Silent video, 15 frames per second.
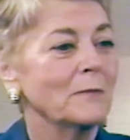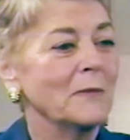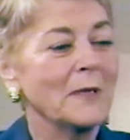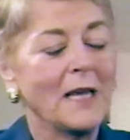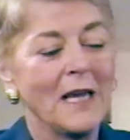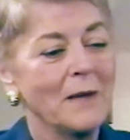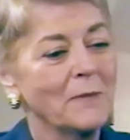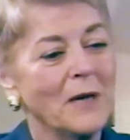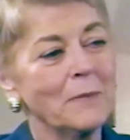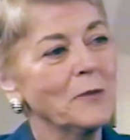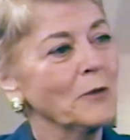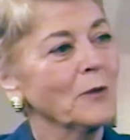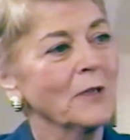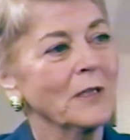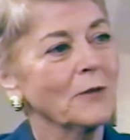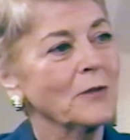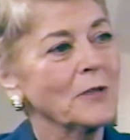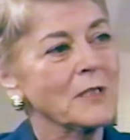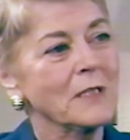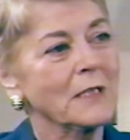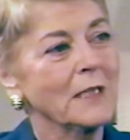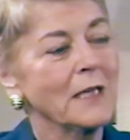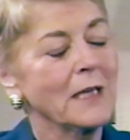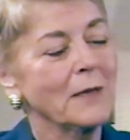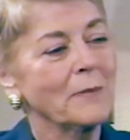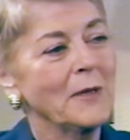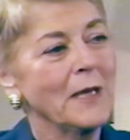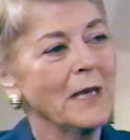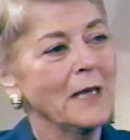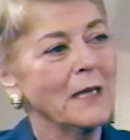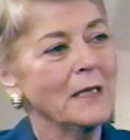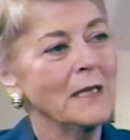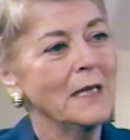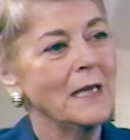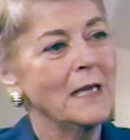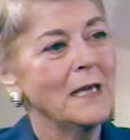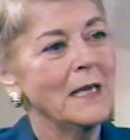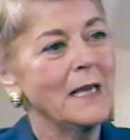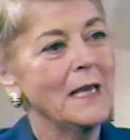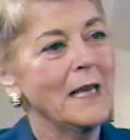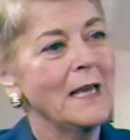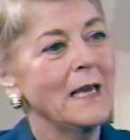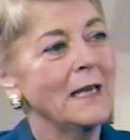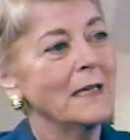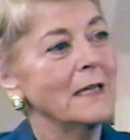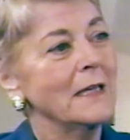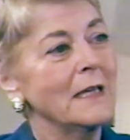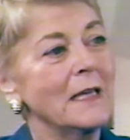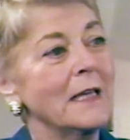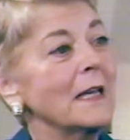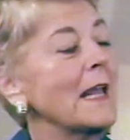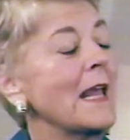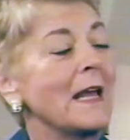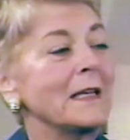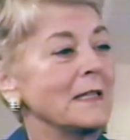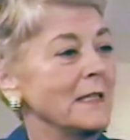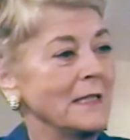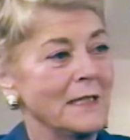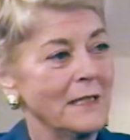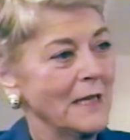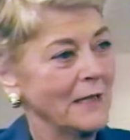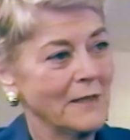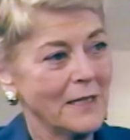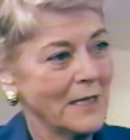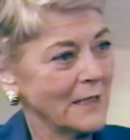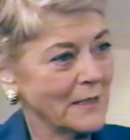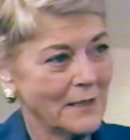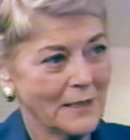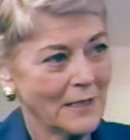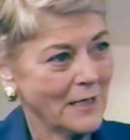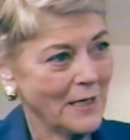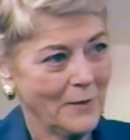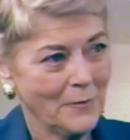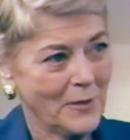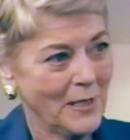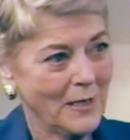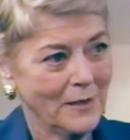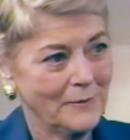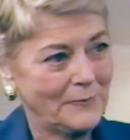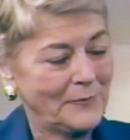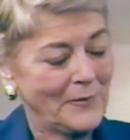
came up during the course of the campaign, and it ended at the end of the campaign.